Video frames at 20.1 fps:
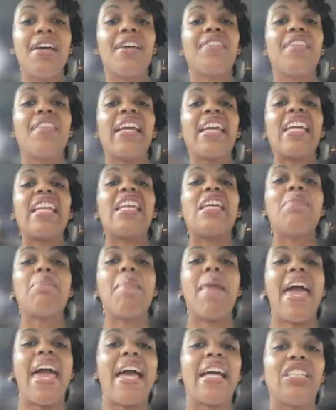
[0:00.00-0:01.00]
They can
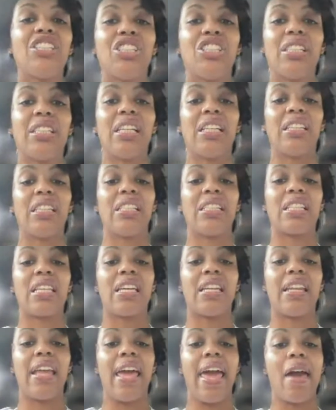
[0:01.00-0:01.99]
imagine that this
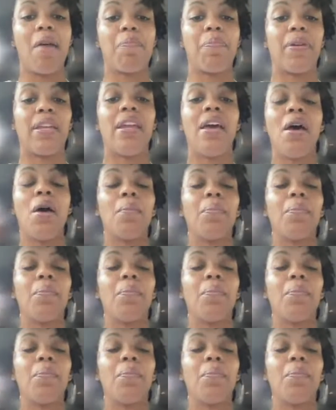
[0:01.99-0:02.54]
can happen.